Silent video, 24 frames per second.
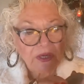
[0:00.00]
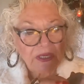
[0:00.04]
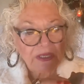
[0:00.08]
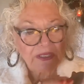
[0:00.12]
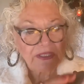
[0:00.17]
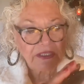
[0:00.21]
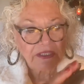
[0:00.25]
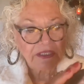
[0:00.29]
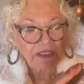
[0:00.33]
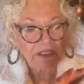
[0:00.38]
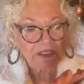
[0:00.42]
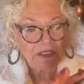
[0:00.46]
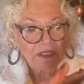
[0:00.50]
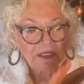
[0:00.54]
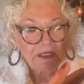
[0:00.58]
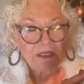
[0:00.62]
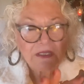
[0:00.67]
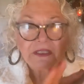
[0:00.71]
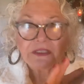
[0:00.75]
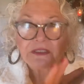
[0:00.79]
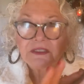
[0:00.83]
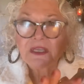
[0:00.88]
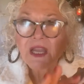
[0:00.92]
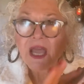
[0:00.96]

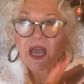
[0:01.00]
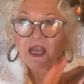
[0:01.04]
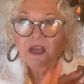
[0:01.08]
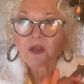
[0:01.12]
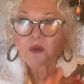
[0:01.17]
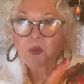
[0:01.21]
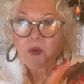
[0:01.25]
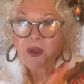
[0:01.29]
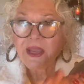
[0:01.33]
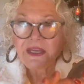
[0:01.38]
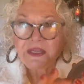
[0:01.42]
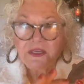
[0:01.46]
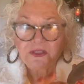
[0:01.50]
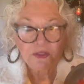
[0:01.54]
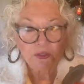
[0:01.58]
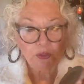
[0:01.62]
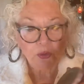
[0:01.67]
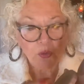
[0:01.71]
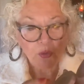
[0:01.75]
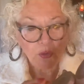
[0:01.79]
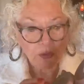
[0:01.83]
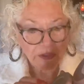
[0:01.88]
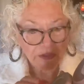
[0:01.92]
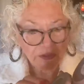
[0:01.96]
It's not quite as
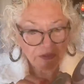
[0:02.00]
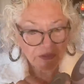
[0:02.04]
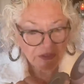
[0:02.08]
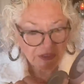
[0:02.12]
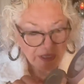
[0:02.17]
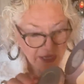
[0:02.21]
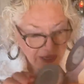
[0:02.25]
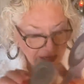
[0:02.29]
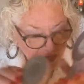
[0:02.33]
coarse.